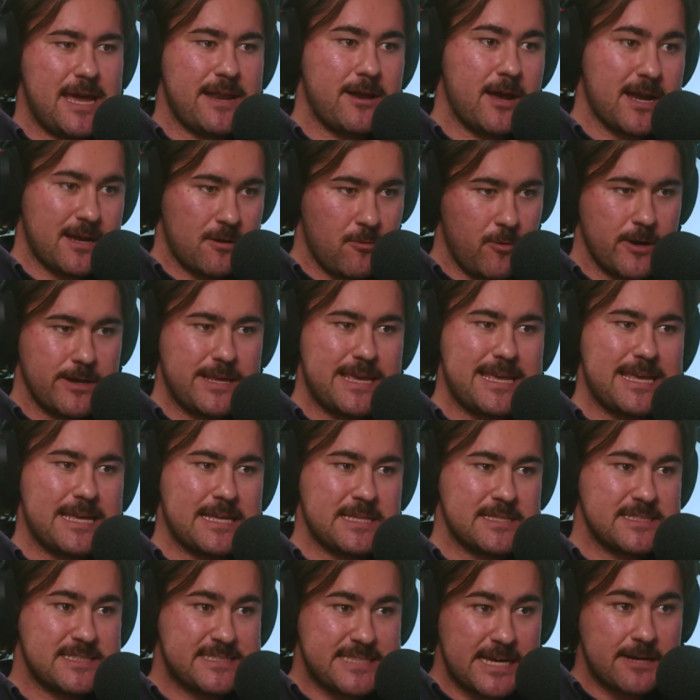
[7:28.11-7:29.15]
and I quote
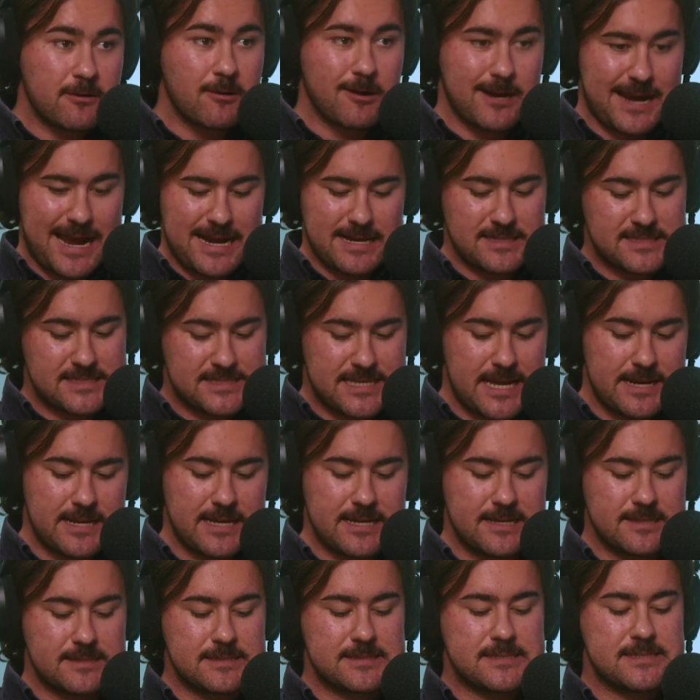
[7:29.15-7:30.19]
here, segregated
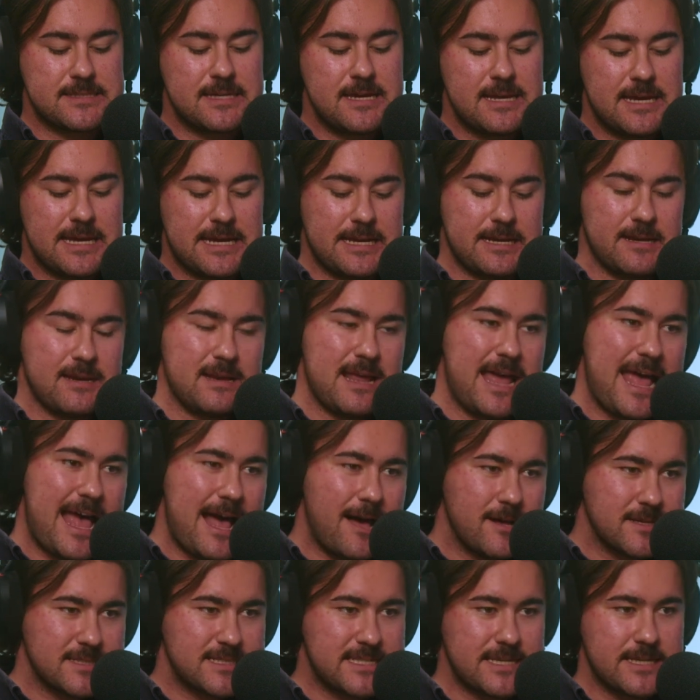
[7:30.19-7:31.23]
settings in
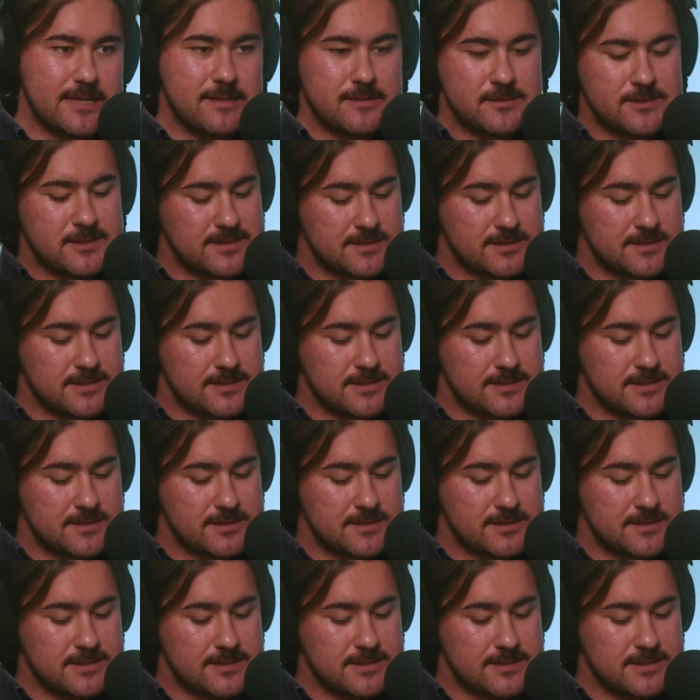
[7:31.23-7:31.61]
housing,